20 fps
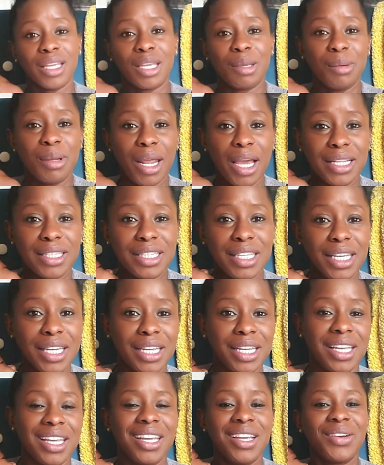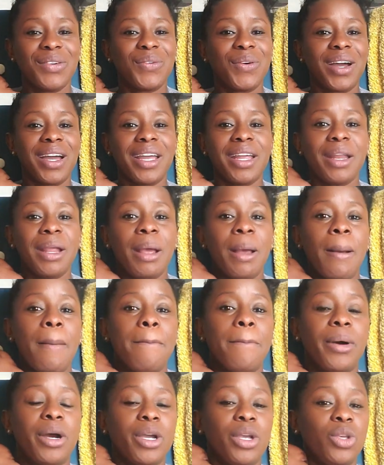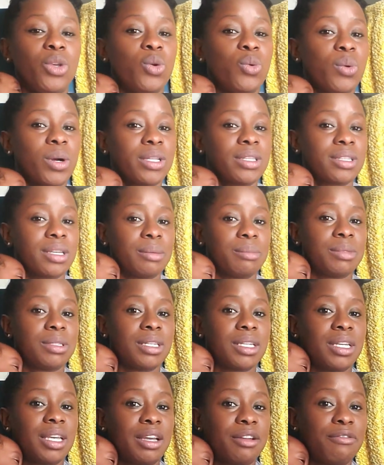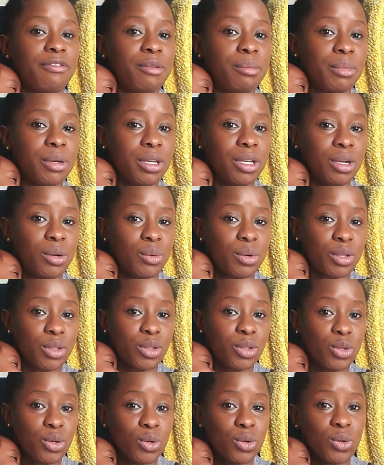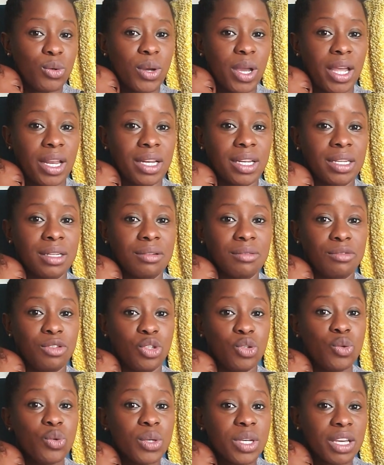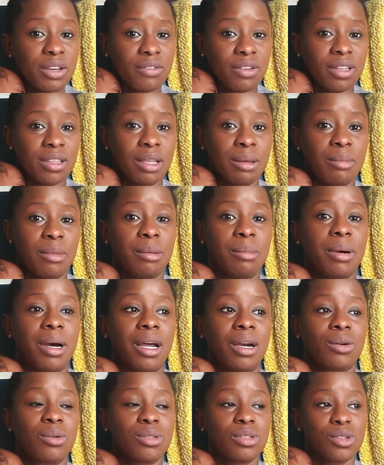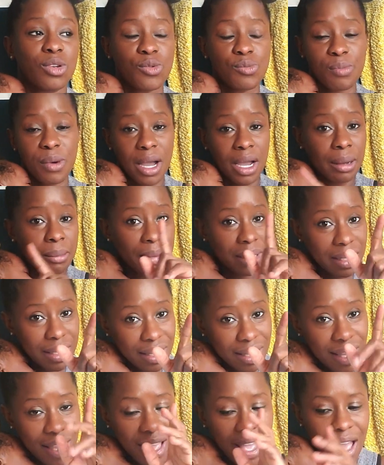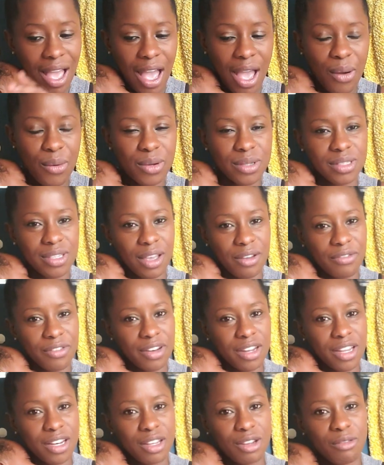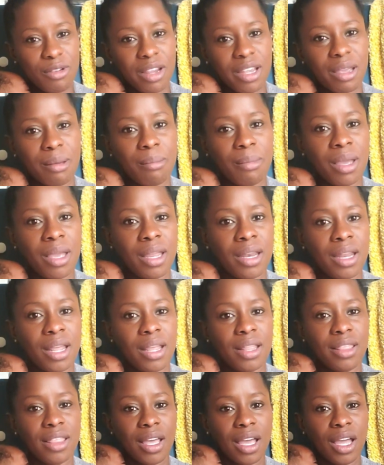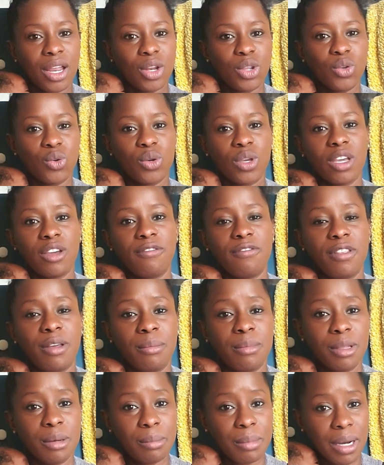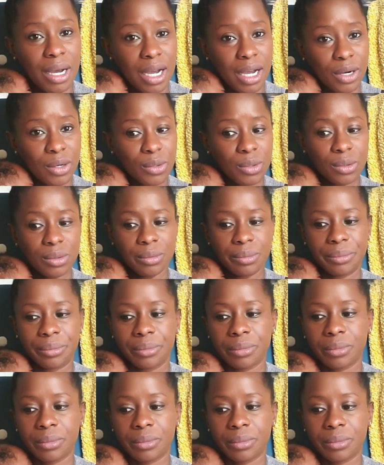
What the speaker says: give me that titty, right? But you want them to get familiar with you and you giving them the bottle. So mommy, I would definitely recommend that you give them the bottle